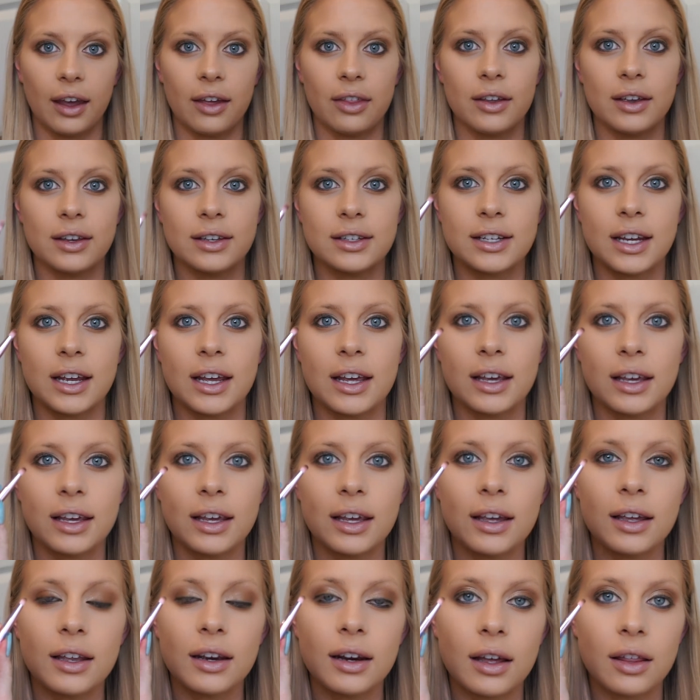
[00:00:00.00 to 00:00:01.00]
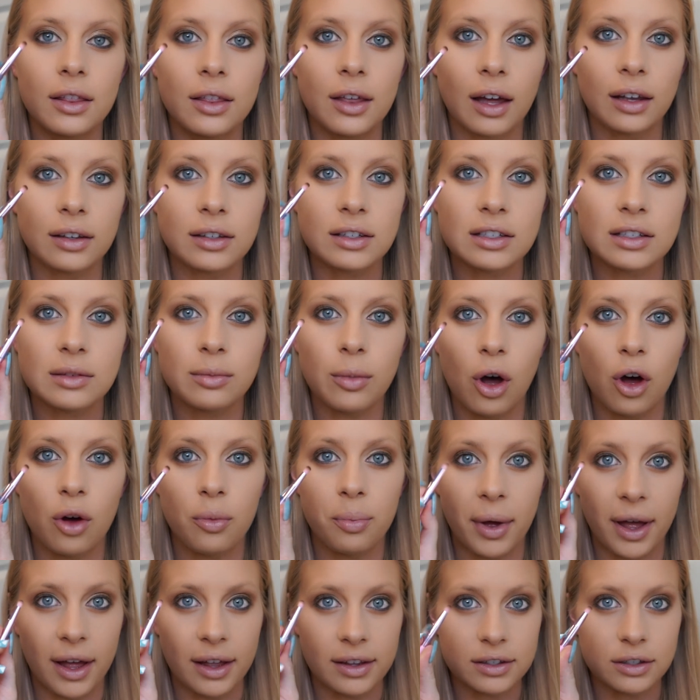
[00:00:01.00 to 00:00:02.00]
And then taking that small
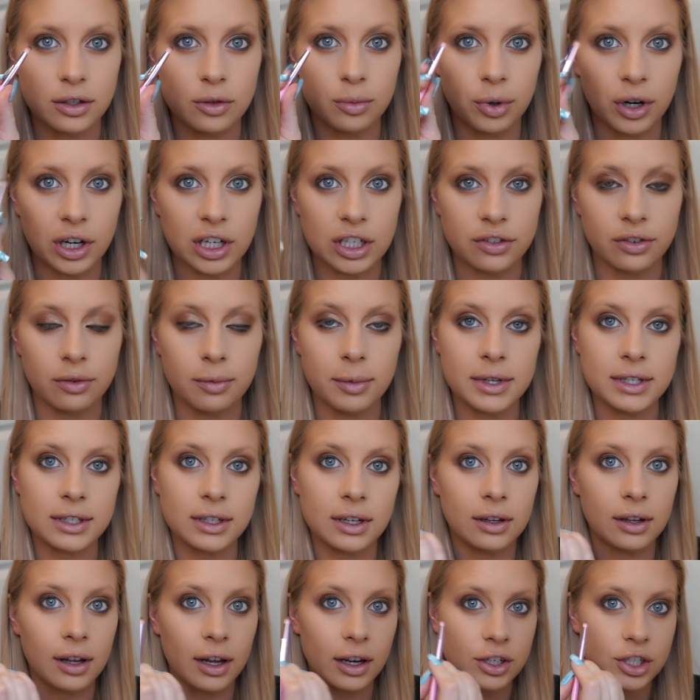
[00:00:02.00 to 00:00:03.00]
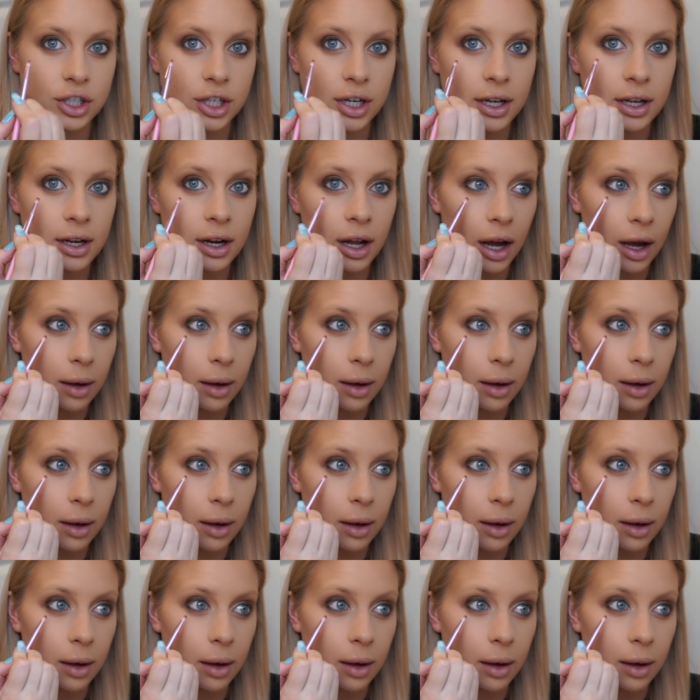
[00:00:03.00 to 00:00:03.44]
pencil brush from this collection,